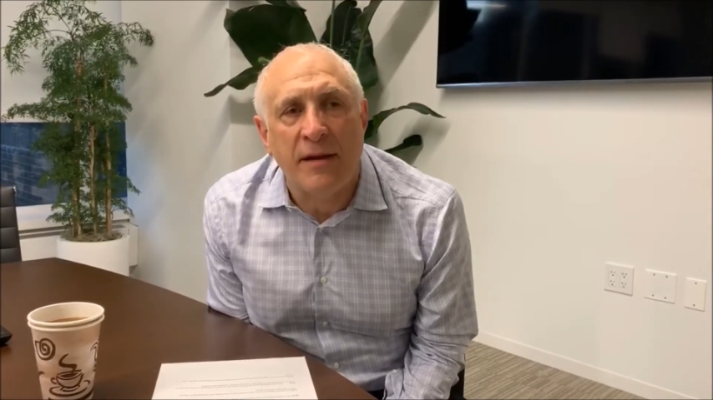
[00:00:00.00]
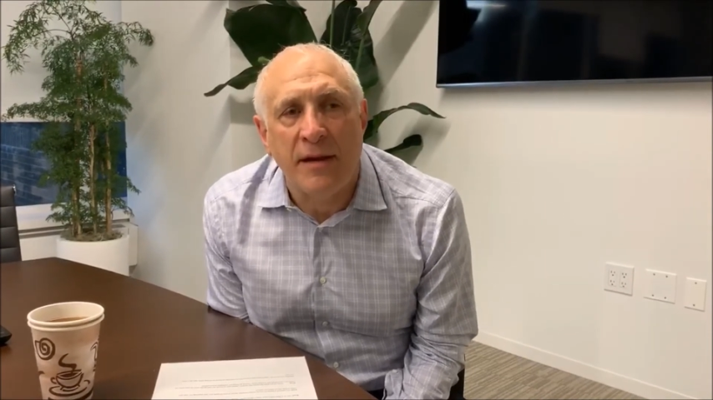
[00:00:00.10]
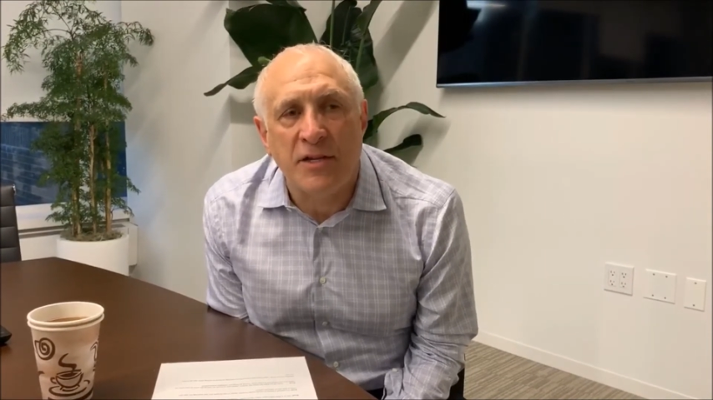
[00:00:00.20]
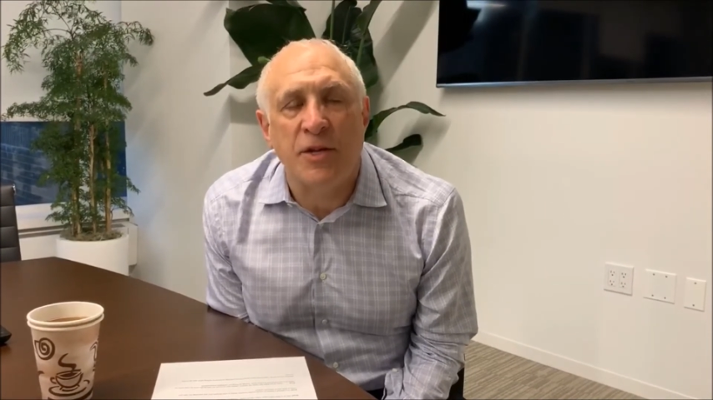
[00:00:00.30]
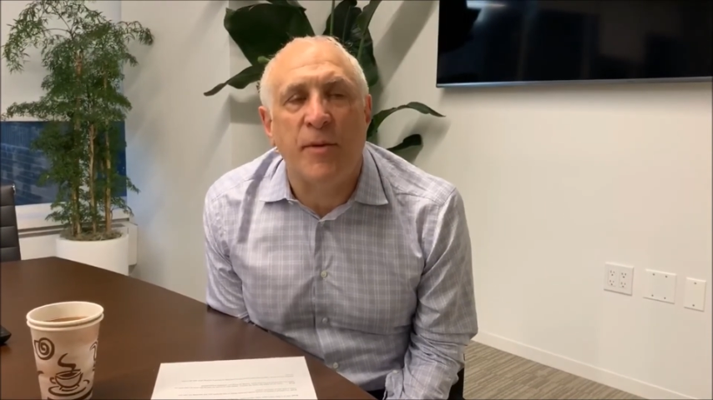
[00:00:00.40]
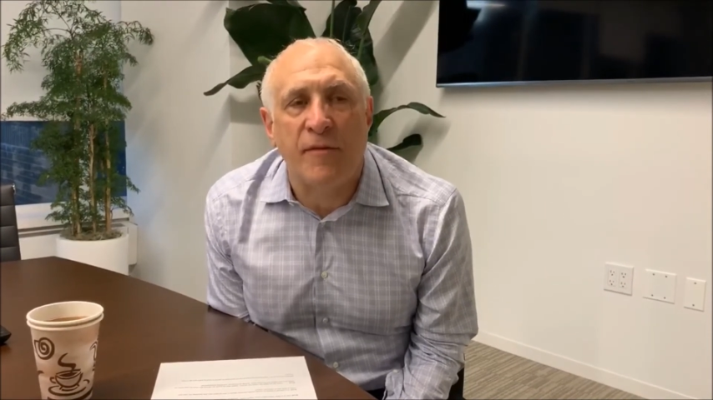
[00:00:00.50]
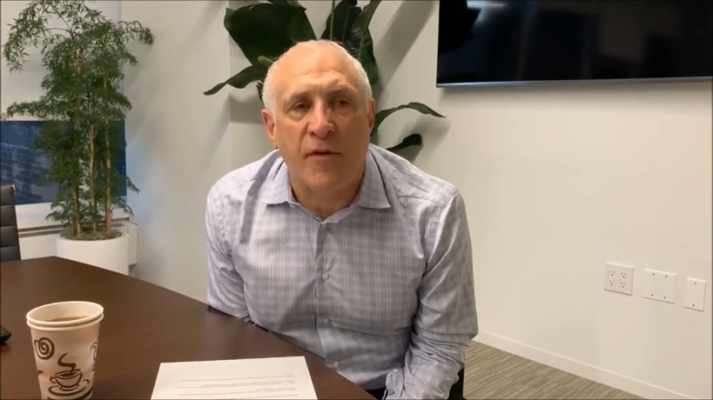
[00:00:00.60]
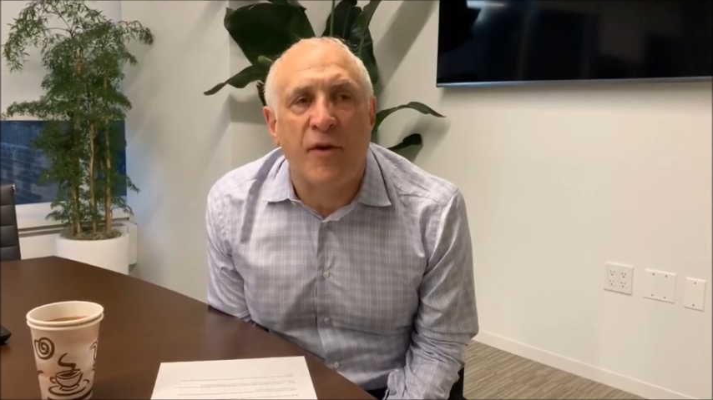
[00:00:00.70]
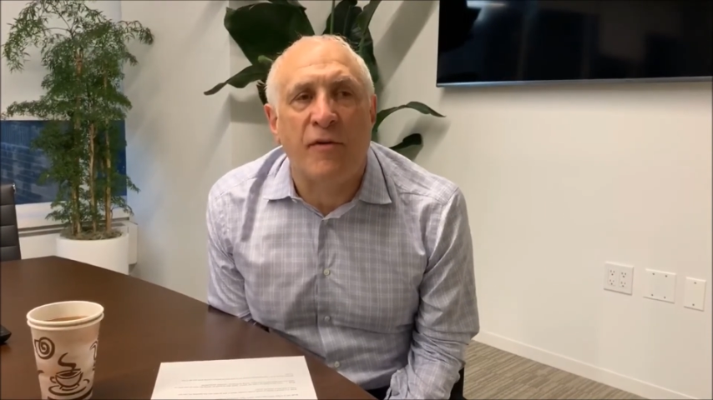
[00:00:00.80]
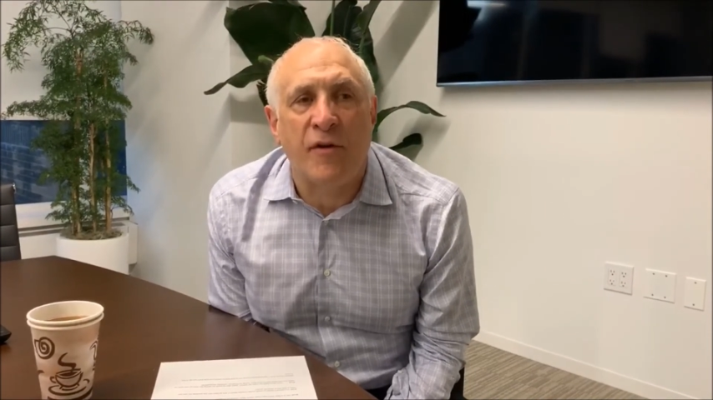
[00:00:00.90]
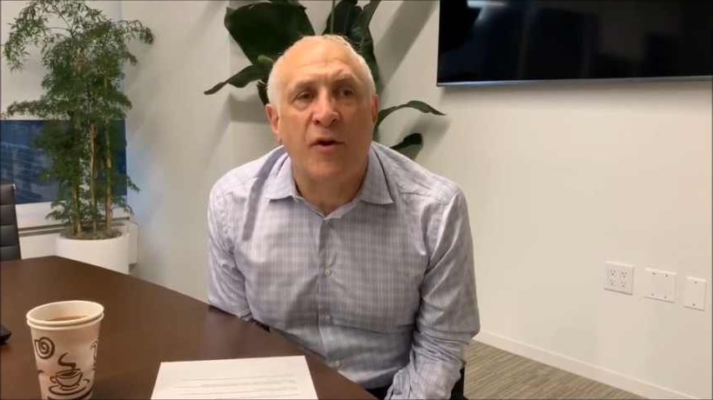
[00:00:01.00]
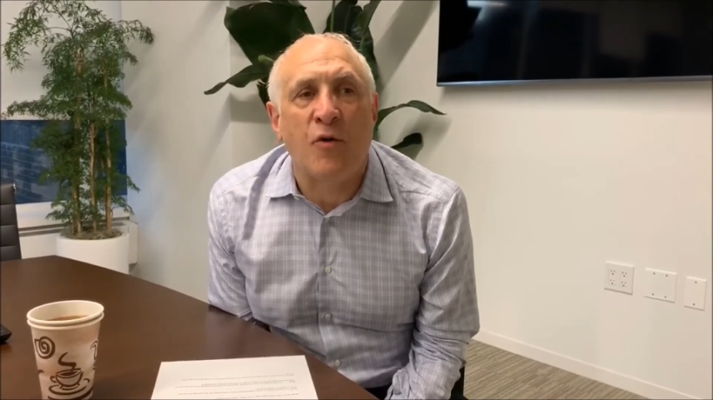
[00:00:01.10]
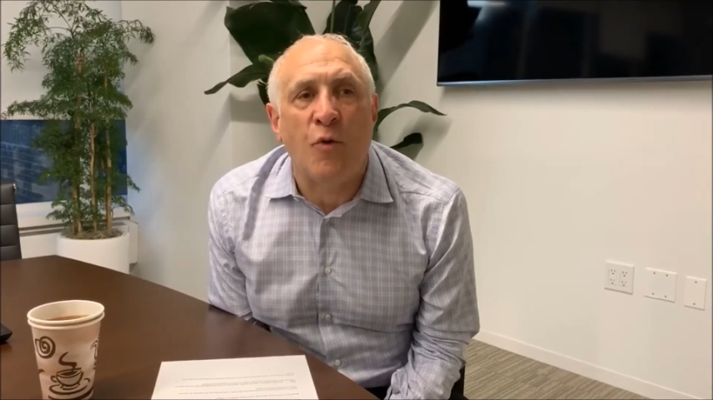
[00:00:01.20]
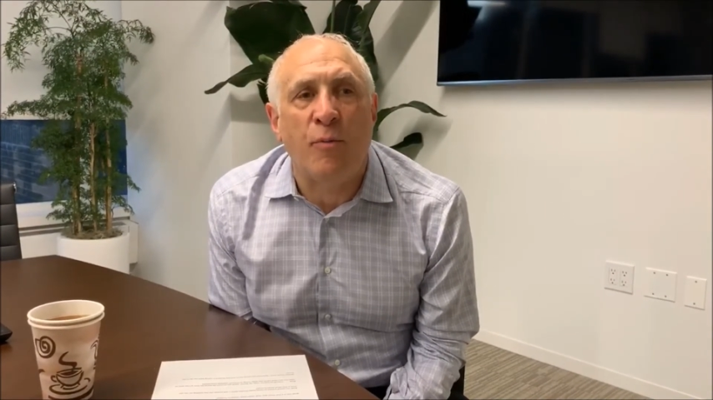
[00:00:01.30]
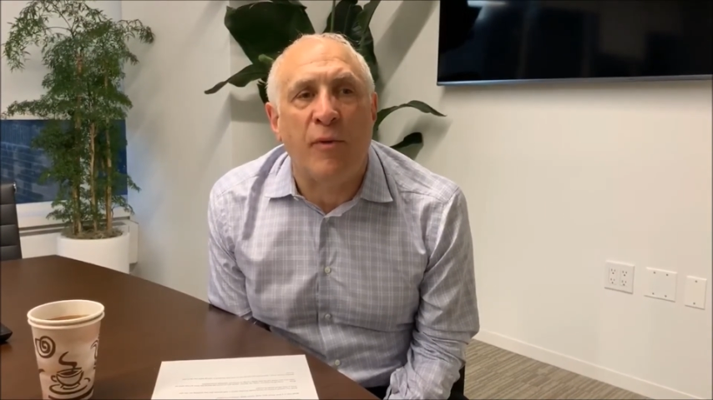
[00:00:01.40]
it's going to be a very, very
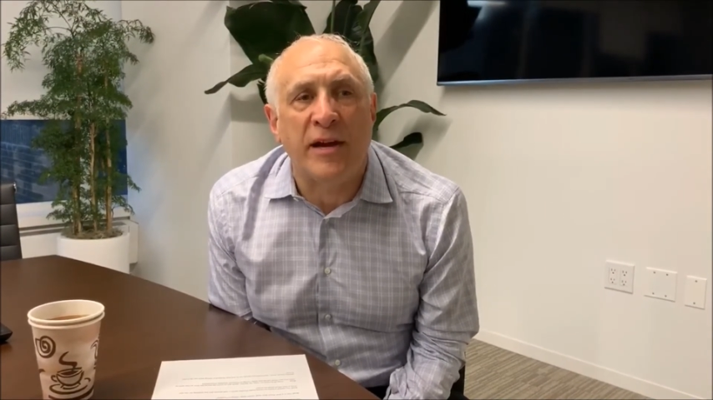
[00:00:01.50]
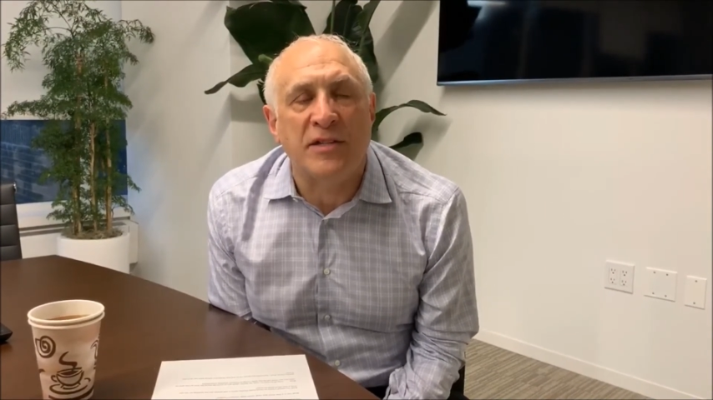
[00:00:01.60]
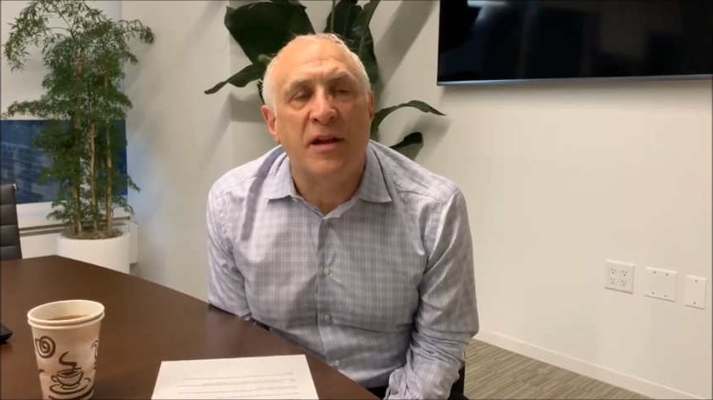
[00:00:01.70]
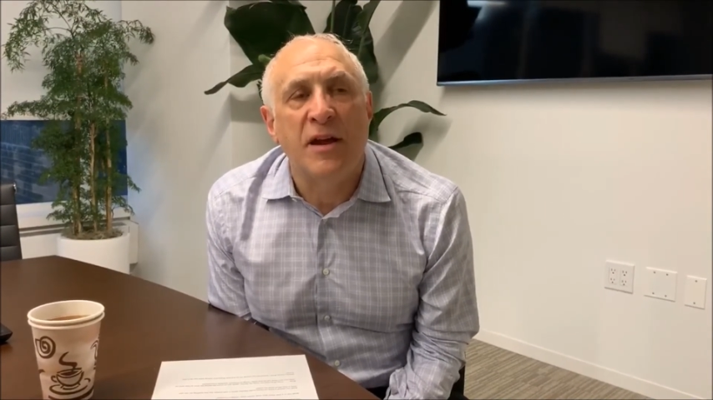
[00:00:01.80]
cool place to